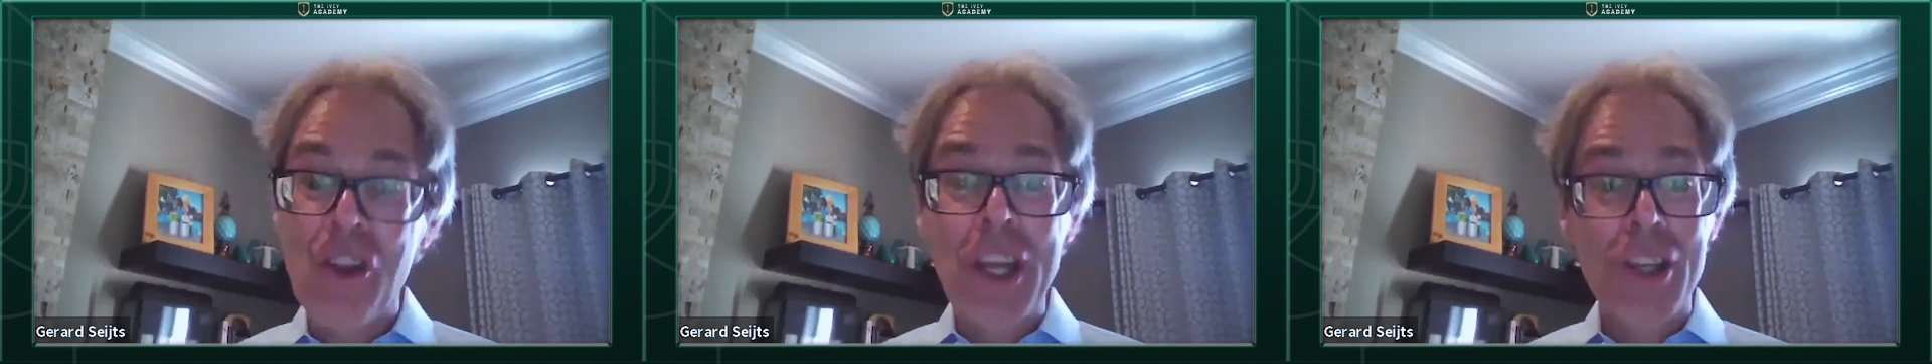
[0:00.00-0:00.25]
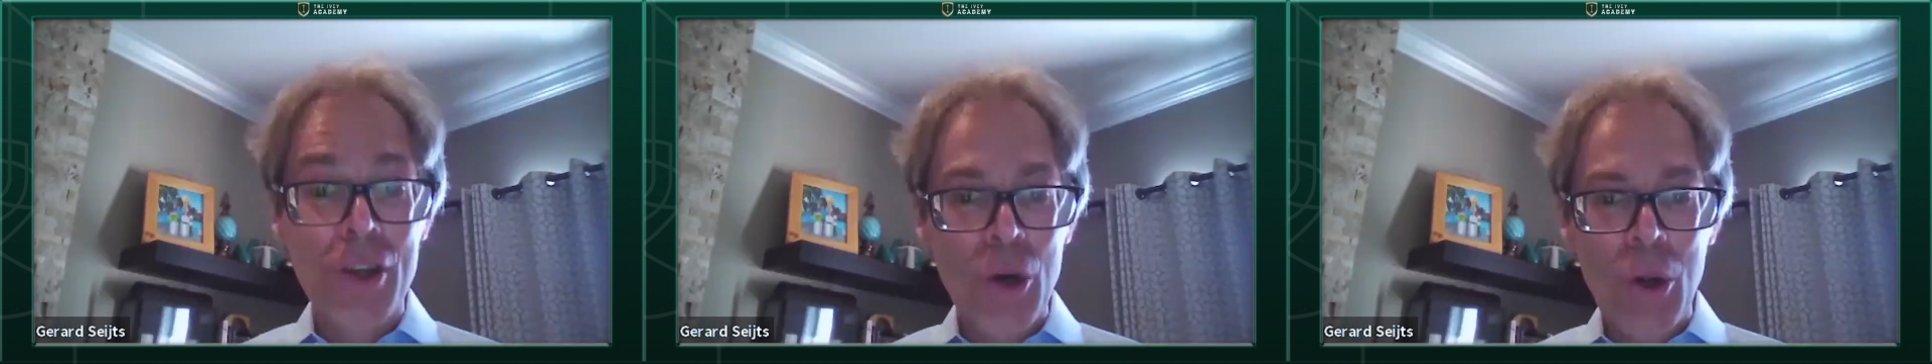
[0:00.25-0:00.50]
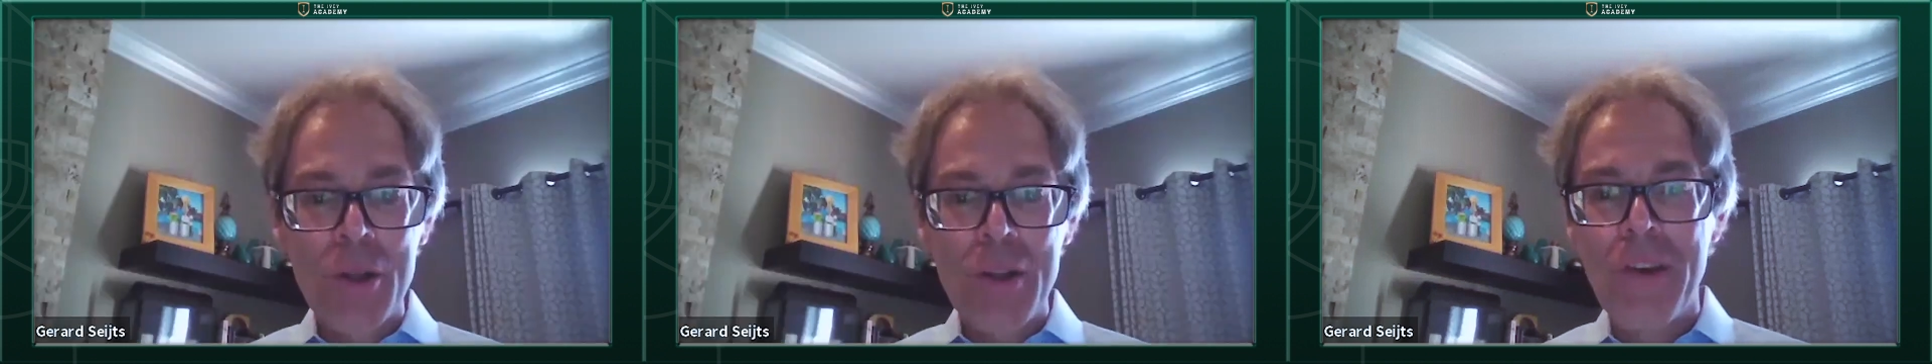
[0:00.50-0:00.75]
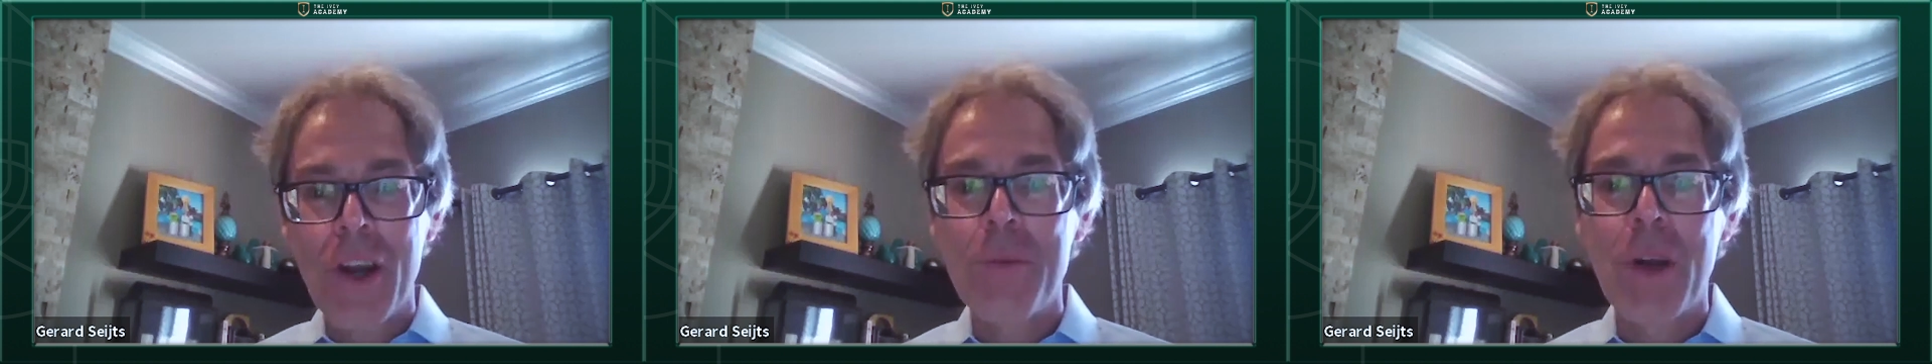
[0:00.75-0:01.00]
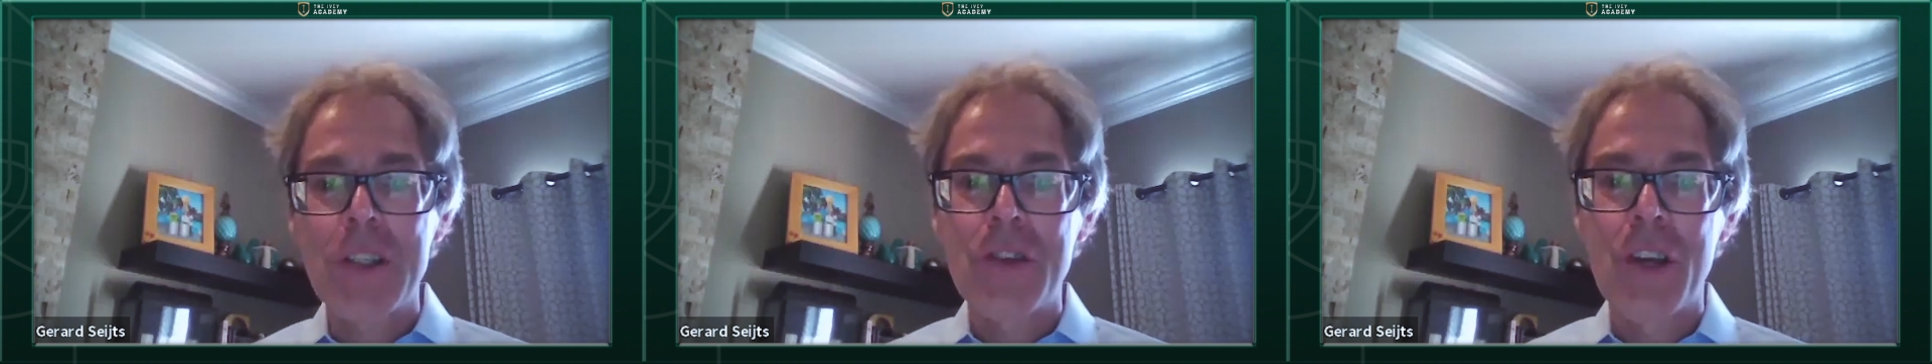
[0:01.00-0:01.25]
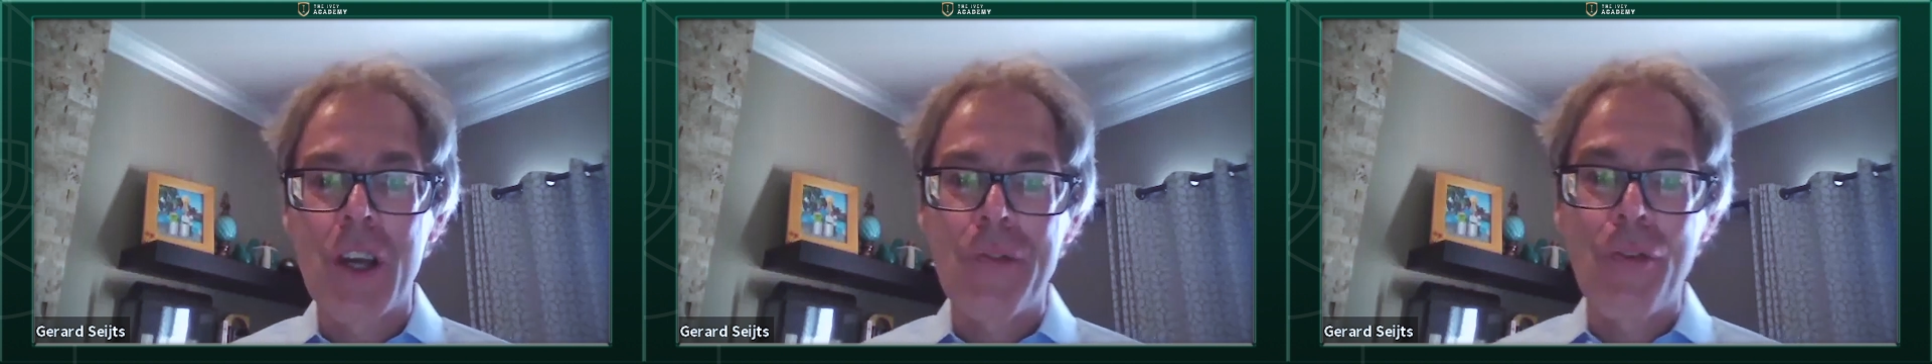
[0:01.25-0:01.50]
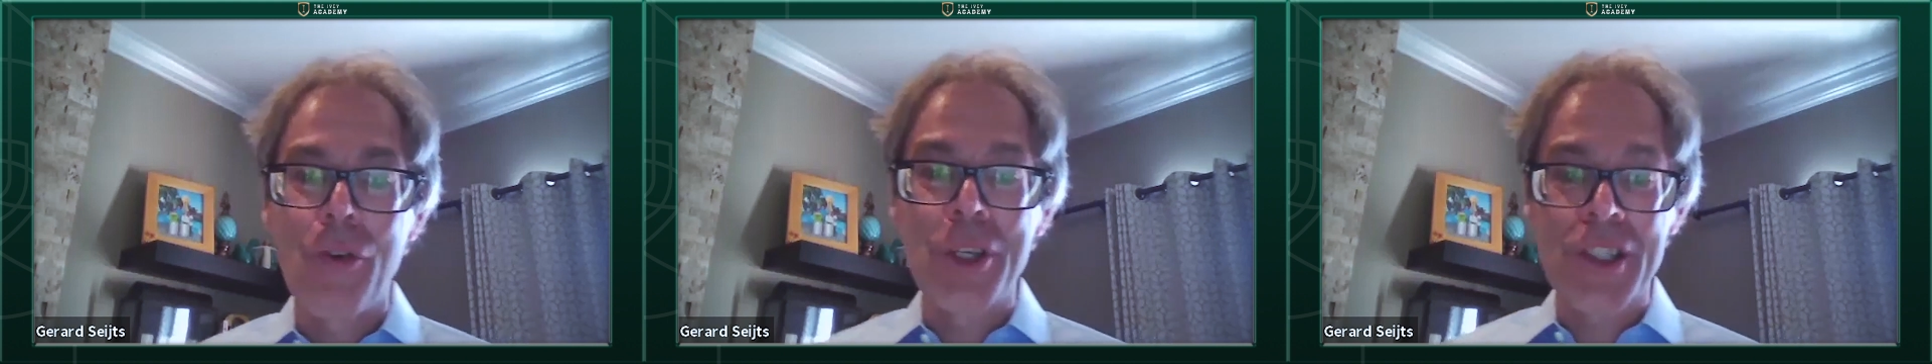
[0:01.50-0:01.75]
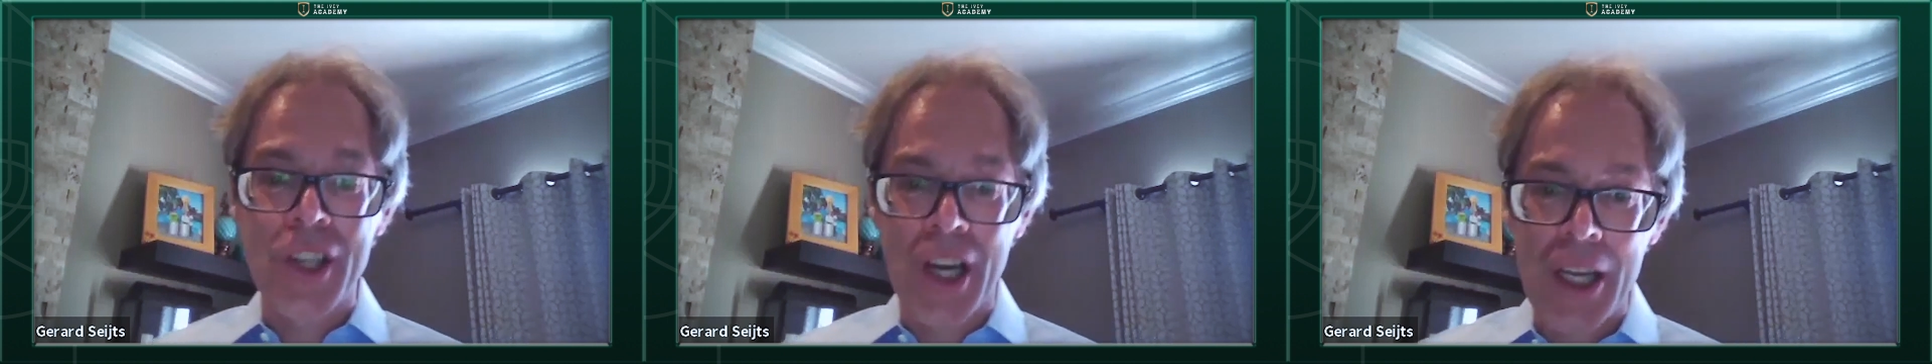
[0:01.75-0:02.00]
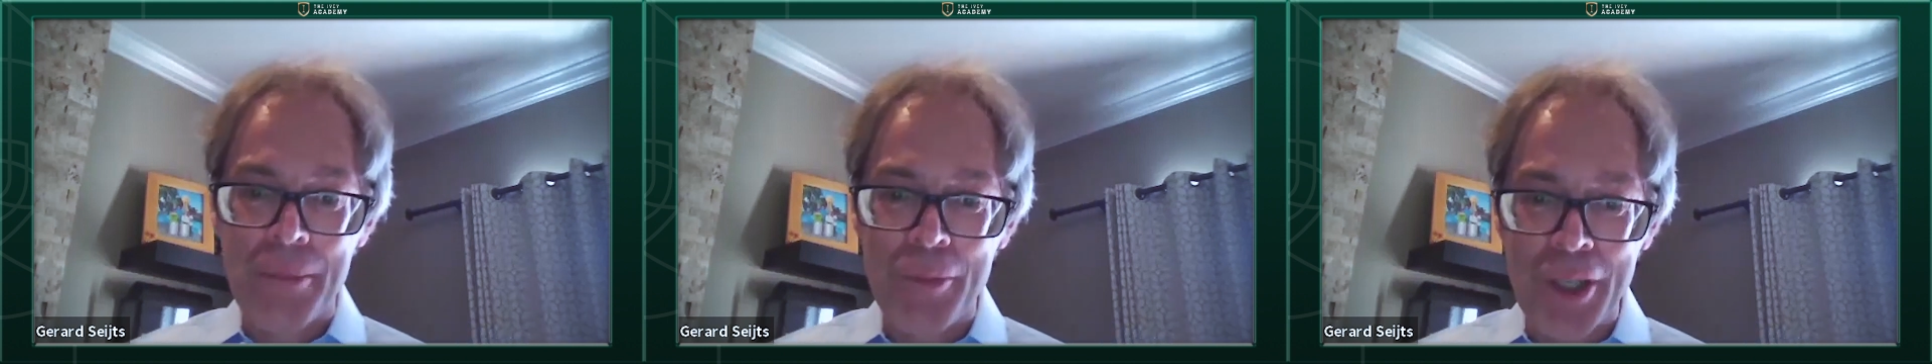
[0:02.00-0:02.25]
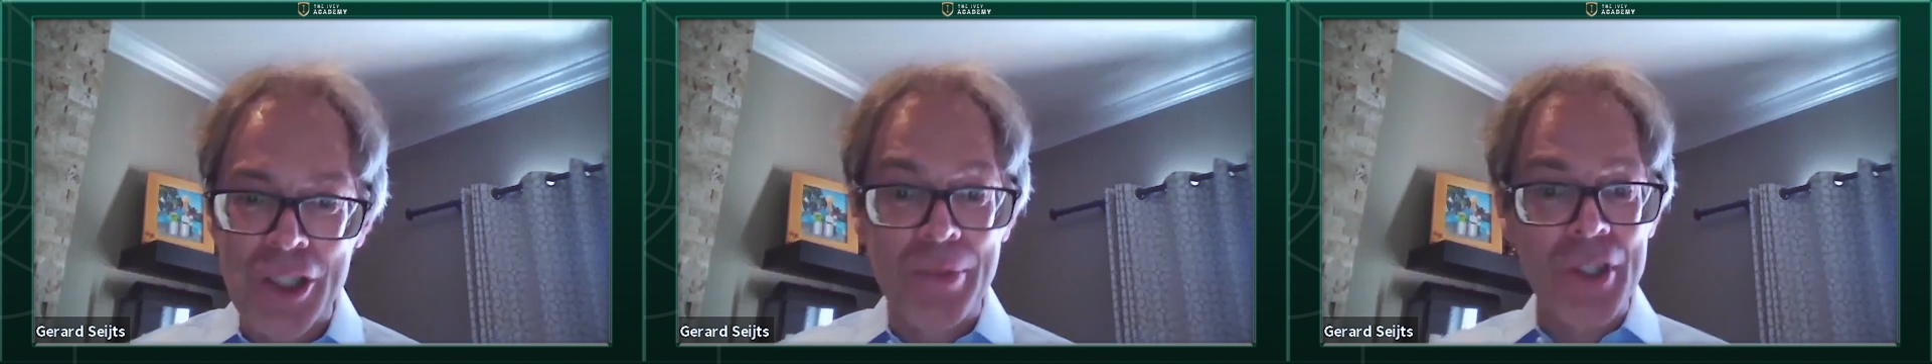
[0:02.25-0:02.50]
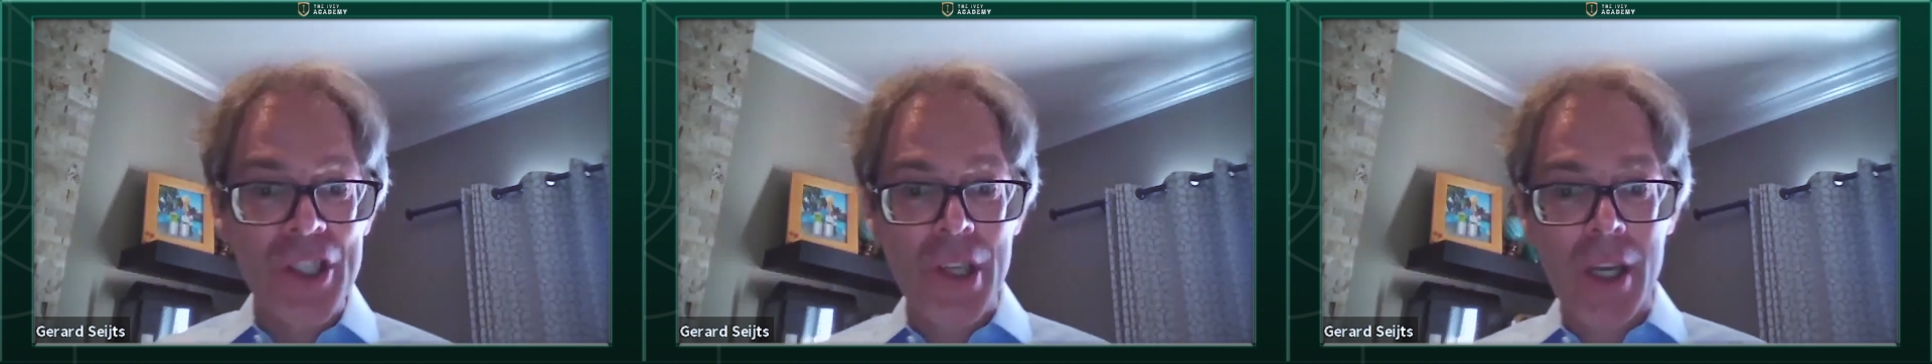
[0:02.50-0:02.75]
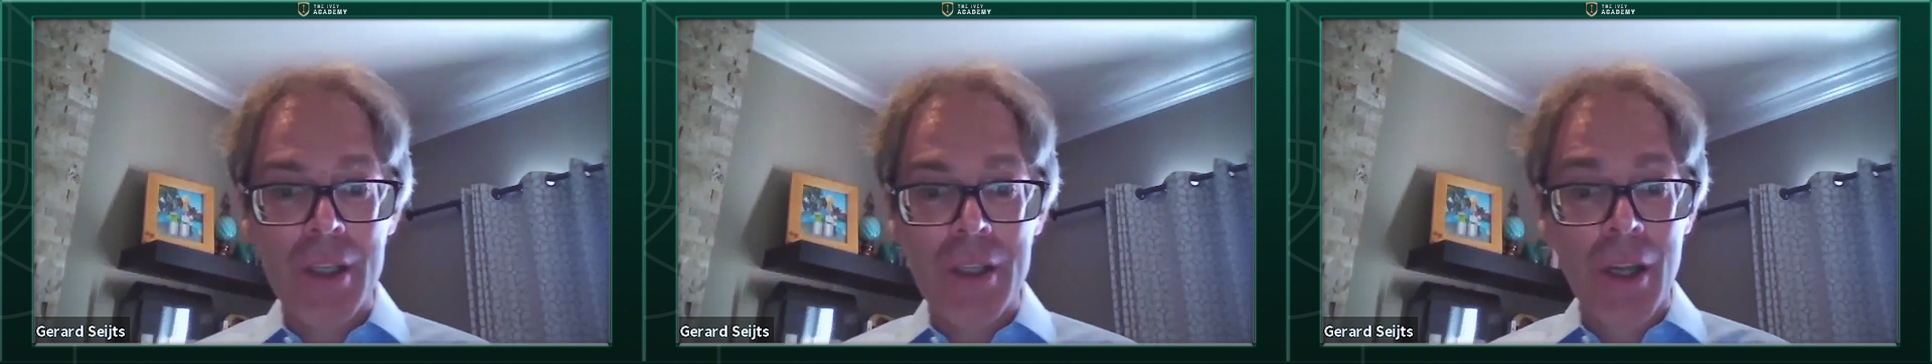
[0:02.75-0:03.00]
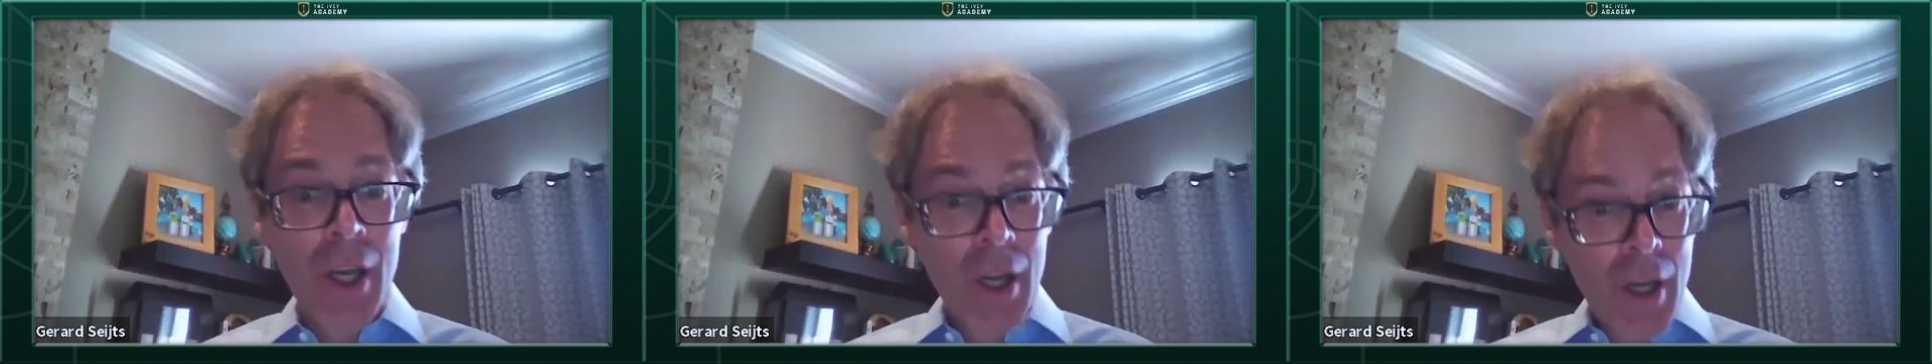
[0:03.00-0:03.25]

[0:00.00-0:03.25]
thank you, Goldy, very much for your time. Much appreciated.